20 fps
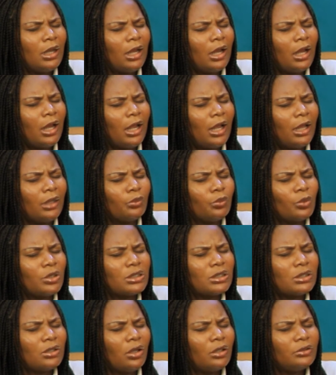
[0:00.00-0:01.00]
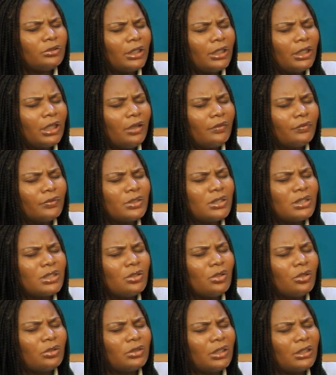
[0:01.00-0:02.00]
and was in 100 level, is
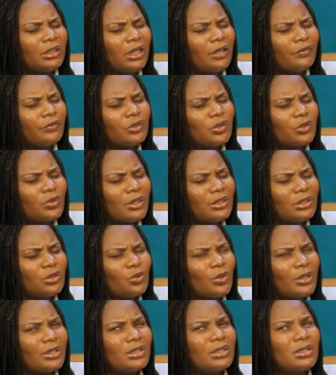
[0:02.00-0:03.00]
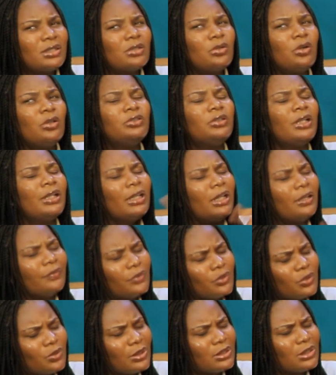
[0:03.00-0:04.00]
still in 100 level in 2020, still 100
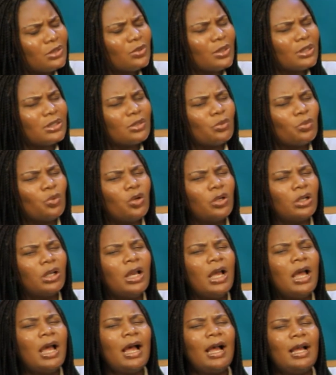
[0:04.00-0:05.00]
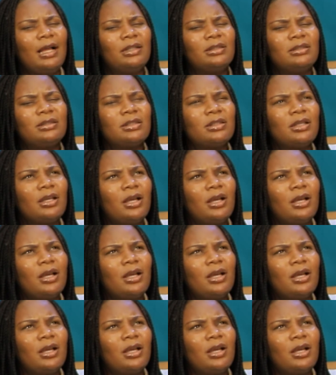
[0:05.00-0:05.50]
level in 2021. And